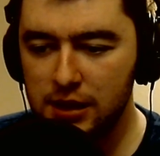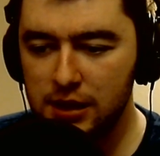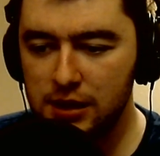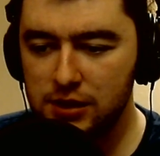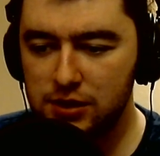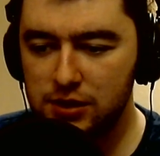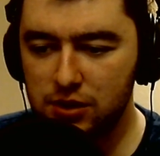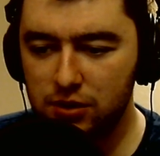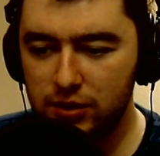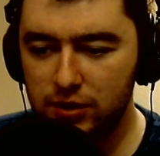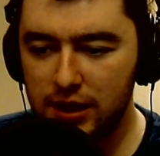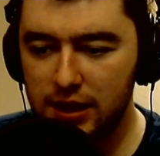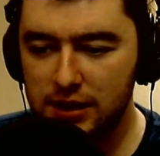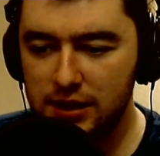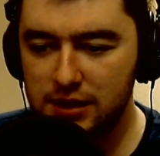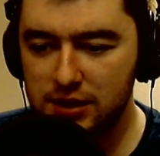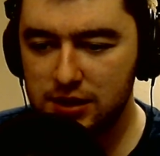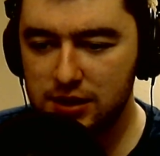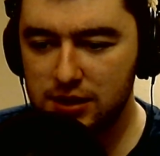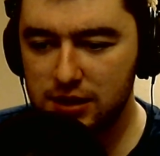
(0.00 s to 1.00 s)
So
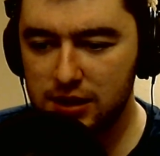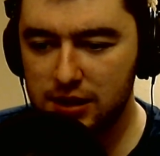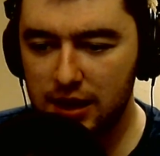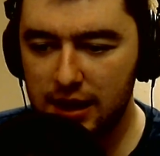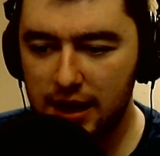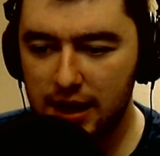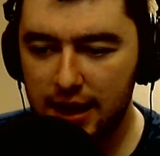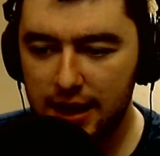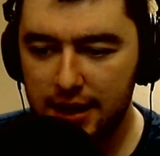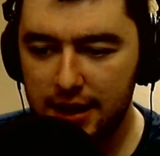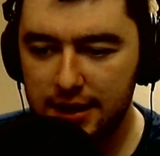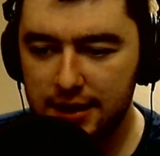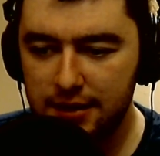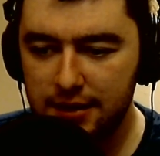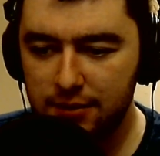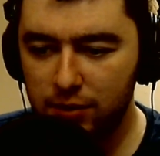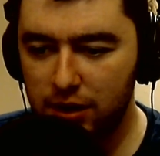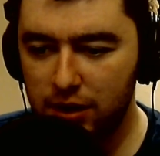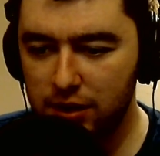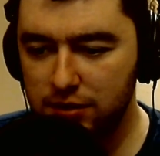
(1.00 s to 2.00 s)
that's
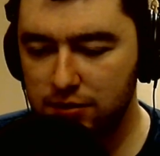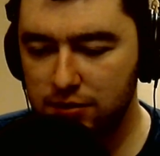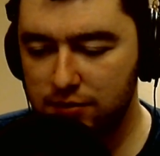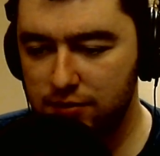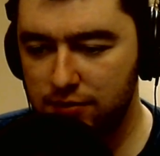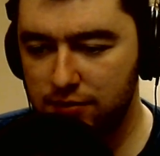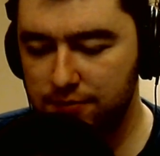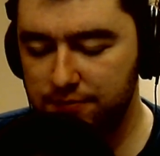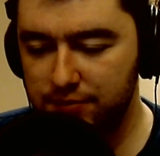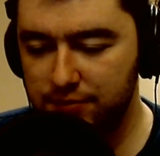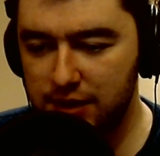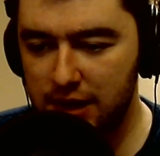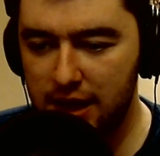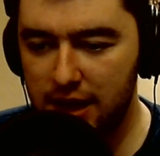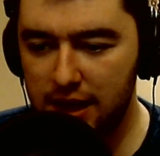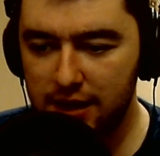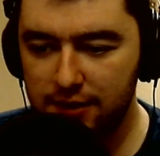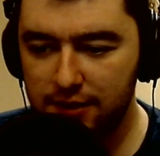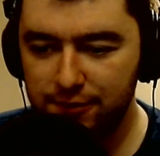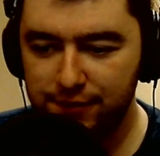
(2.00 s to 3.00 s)
again what,
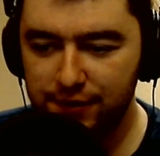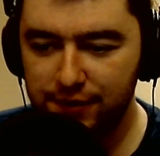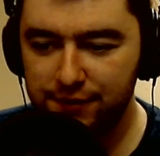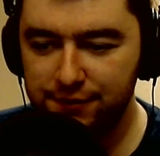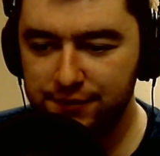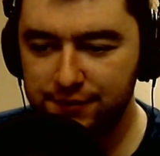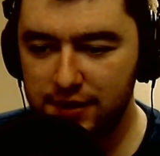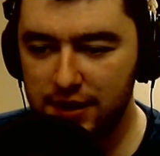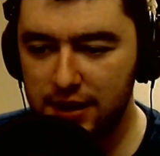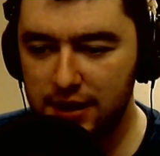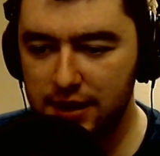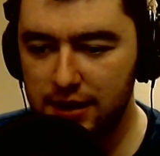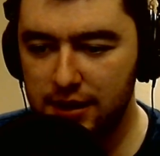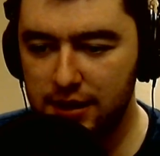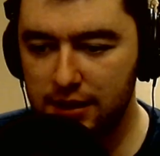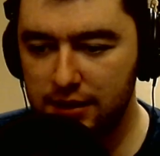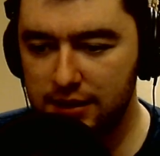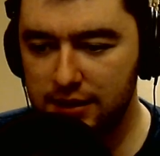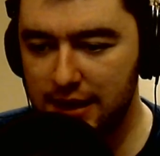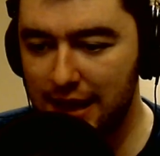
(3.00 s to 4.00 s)
10,
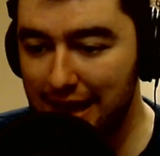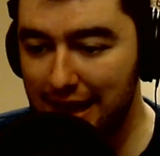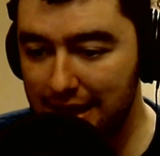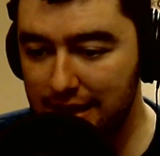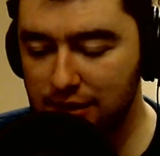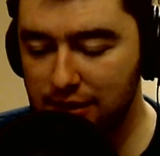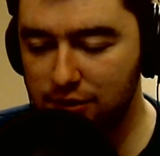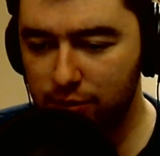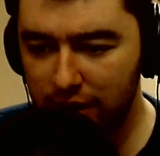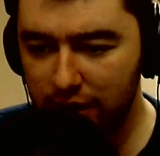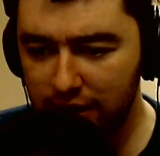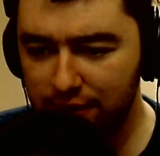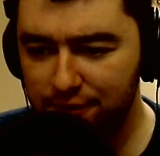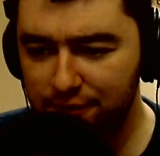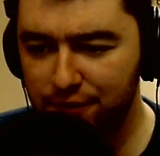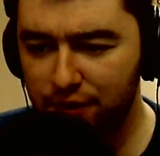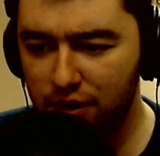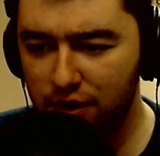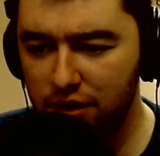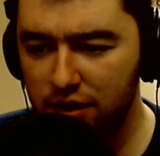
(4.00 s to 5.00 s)
15, 10,
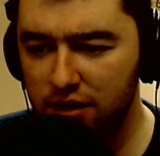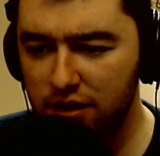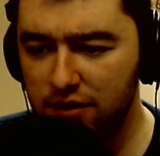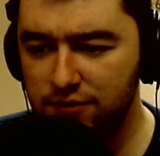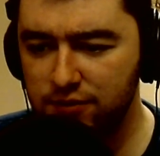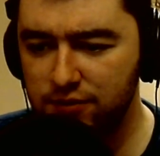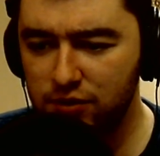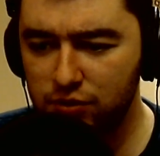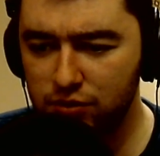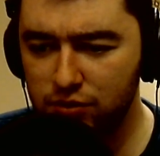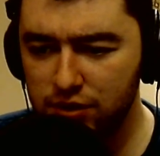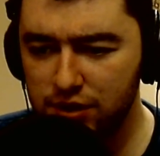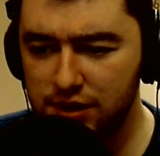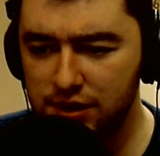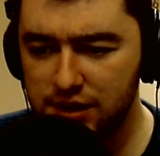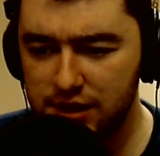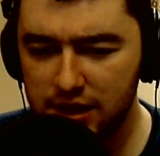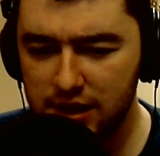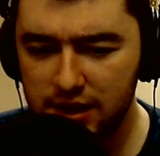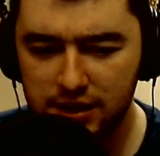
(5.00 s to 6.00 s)
25,
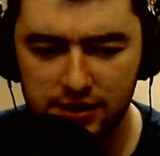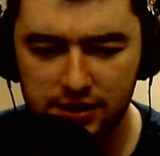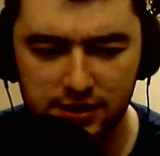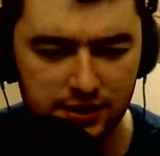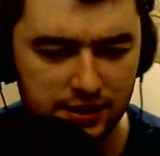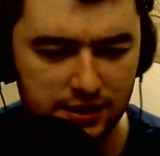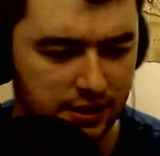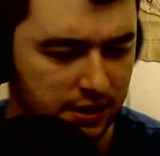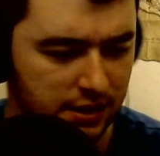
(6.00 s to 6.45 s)
36,